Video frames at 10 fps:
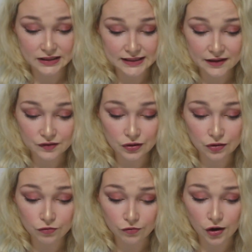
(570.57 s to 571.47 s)

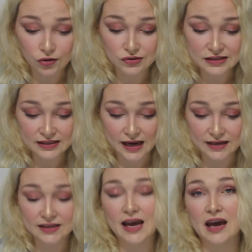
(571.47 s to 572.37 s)
devil, rose,
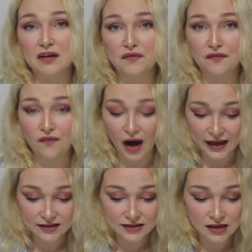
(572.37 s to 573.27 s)
saint, and
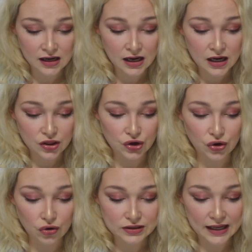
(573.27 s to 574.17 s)
fight. The
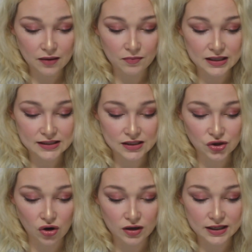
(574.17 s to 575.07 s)
note had a message
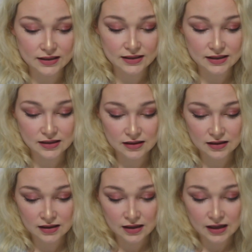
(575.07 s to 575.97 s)
on it
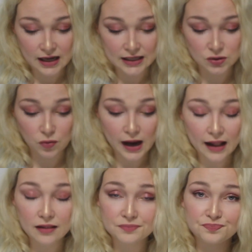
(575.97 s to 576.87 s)
as
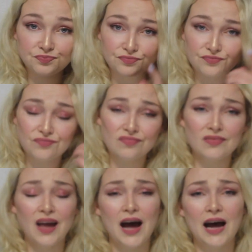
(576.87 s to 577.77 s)
well.
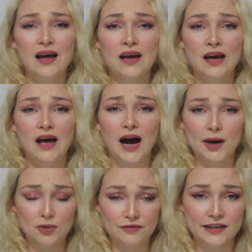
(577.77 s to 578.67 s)
I
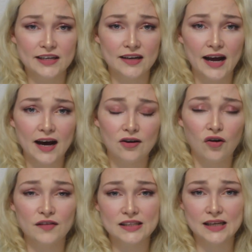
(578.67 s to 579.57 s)
will read it out.
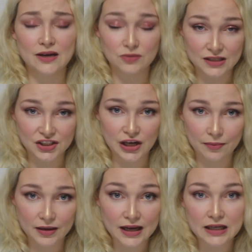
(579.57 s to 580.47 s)
Obviously it was in
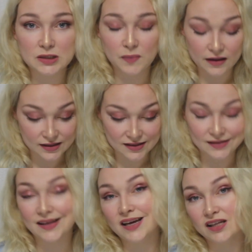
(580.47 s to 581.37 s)
Japanese, but this
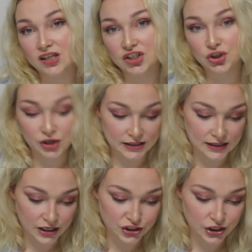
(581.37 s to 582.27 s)
is the English
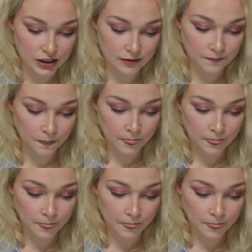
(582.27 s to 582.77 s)
translation.